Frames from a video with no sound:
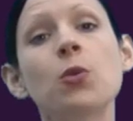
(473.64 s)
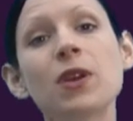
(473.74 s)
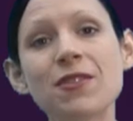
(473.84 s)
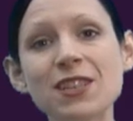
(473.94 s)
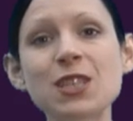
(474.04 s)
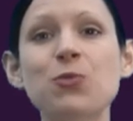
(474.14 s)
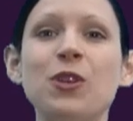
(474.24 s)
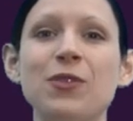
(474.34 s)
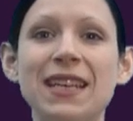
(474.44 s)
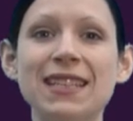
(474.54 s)
We have just
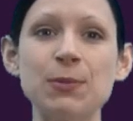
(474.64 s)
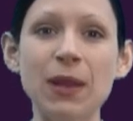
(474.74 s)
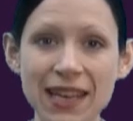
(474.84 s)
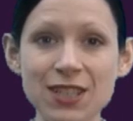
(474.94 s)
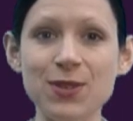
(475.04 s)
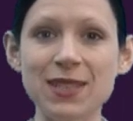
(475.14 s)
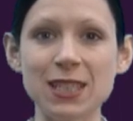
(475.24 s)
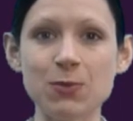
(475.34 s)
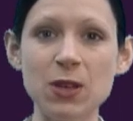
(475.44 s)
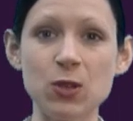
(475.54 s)
briefly explained using
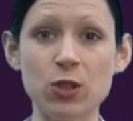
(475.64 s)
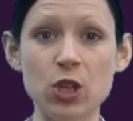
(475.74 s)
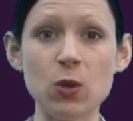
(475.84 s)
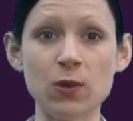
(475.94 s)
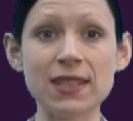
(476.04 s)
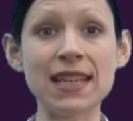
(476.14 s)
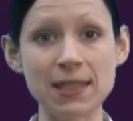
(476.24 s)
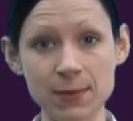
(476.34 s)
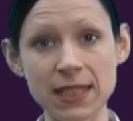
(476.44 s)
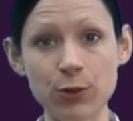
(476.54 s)
special journals and
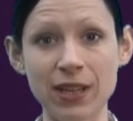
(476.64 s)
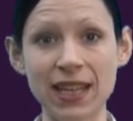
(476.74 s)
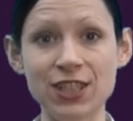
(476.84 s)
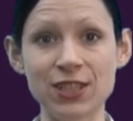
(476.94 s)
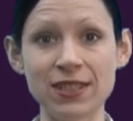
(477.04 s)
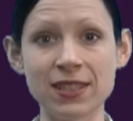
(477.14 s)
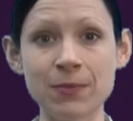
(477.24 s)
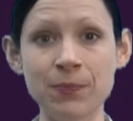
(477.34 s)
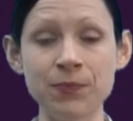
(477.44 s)
subsidiary ledgers.